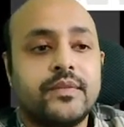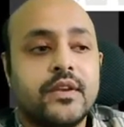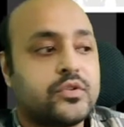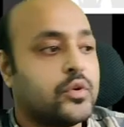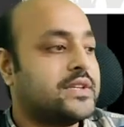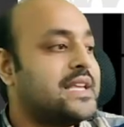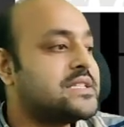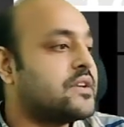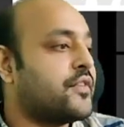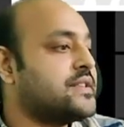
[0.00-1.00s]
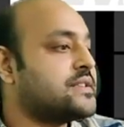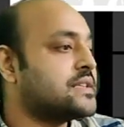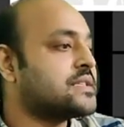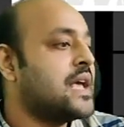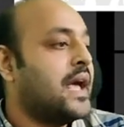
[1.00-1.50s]
So these
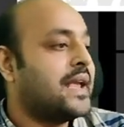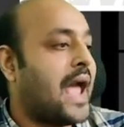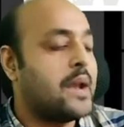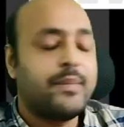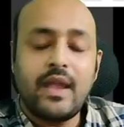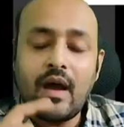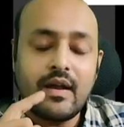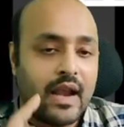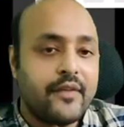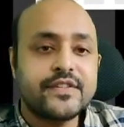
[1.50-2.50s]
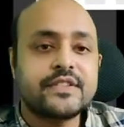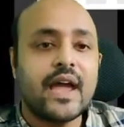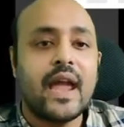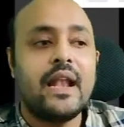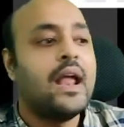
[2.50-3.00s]
differences can be our
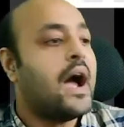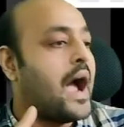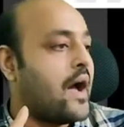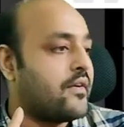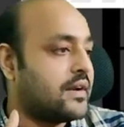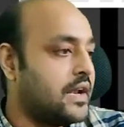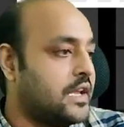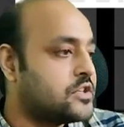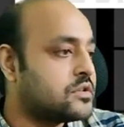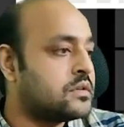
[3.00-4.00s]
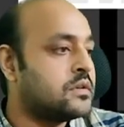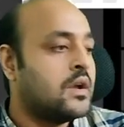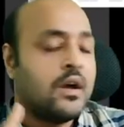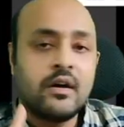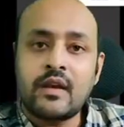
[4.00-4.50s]
lifestyle, our religion,
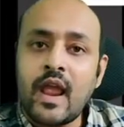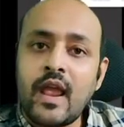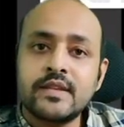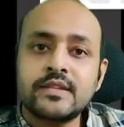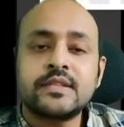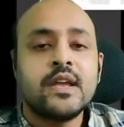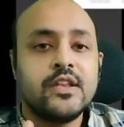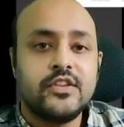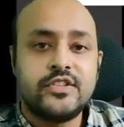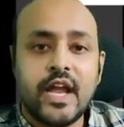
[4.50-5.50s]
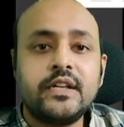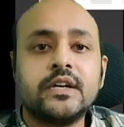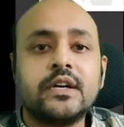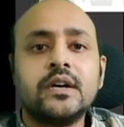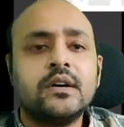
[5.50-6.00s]
race,
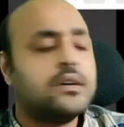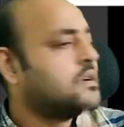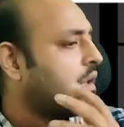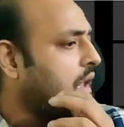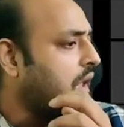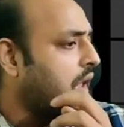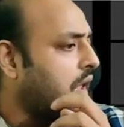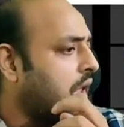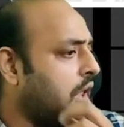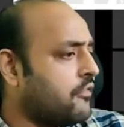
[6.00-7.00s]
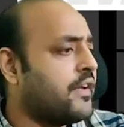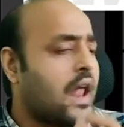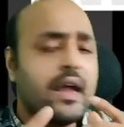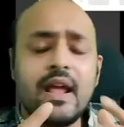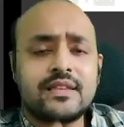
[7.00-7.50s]
gender, even
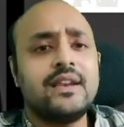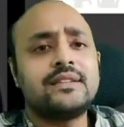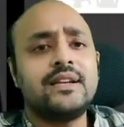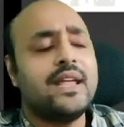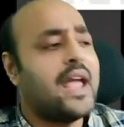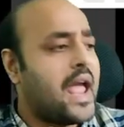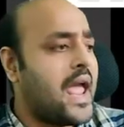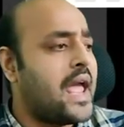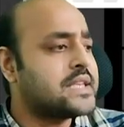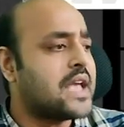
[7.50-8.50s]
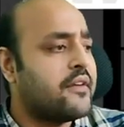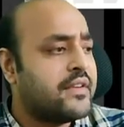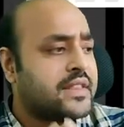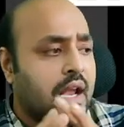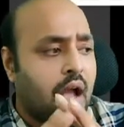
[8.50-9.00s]
our ethnicity, age,
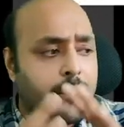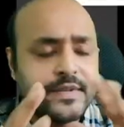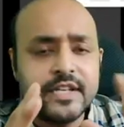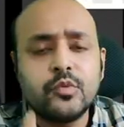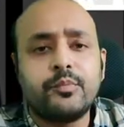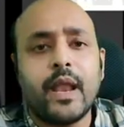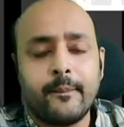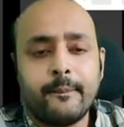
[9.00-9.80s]
everything comes into play.